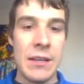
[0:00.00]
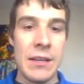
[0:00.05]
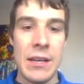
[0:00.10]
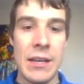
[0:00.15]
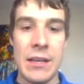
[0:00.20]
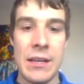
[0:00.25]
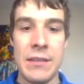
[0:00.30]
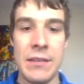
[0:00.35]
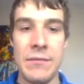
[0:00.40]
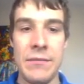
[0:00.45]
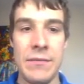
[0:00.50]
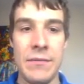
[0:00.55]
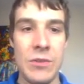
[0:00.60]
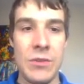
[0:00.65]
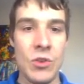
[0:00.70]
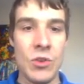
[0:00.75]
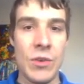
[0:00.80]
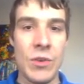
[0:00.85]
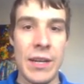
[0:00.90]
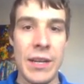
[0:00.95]

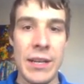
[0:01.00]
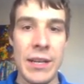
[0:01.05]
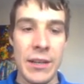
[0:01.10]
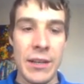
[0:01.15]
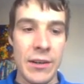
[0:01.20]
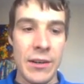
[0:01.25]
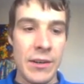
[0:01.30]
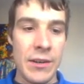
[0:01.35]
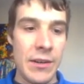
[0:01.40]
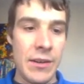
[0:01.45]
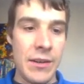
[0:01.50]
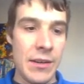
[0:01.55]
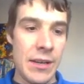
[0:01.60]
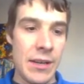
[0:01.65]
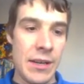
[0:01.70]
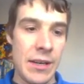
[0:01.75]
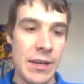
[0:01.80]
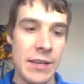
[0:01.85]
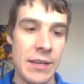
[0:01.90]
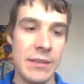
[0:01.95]
Schroedinger
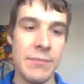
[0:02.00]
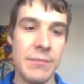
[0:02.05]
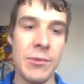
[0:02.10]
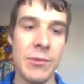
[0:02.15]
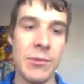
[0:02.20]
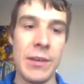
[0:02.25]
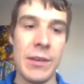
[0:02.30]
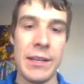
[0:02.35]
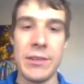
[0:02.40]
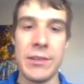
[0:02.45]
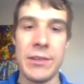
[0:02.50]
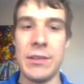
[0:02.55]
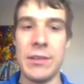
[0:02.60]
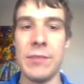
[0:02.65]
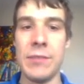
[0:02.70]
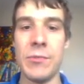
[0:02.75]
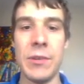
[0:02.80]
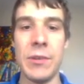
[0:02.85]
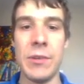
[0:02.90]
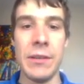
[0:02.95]
and DeBroglie, actually
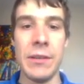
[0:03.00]
DeBroglie